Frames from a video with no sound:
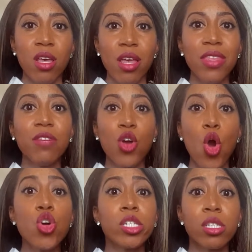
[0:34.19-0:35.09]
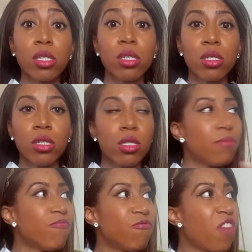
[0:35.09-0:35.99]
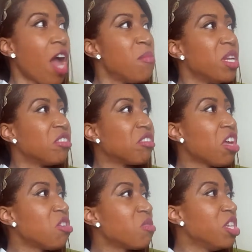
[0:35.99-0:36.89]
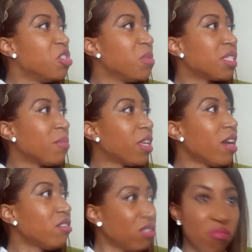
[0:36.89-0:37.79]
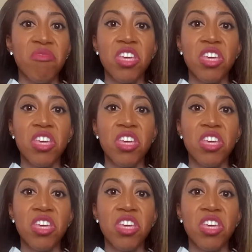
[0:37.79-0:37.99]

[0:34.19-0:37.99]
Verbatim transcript: And then of course, 5 minutes later when you're doing something else,